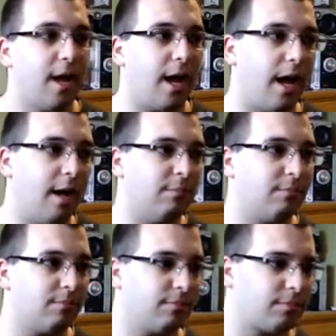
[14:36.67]
But
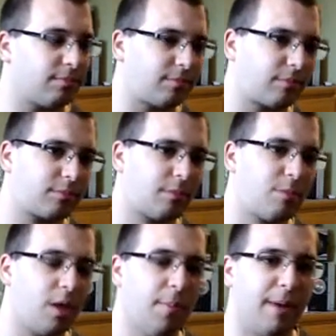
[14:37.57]

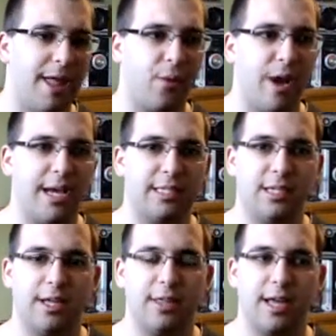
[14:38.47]
otherwise,
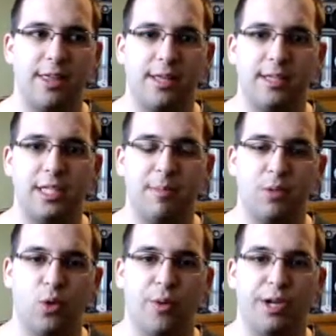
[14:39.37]
I think the team
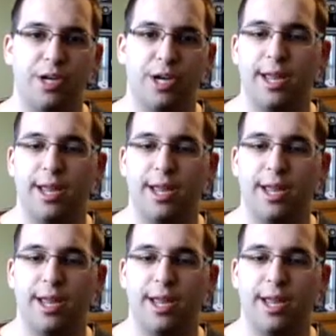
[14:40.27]
is going good.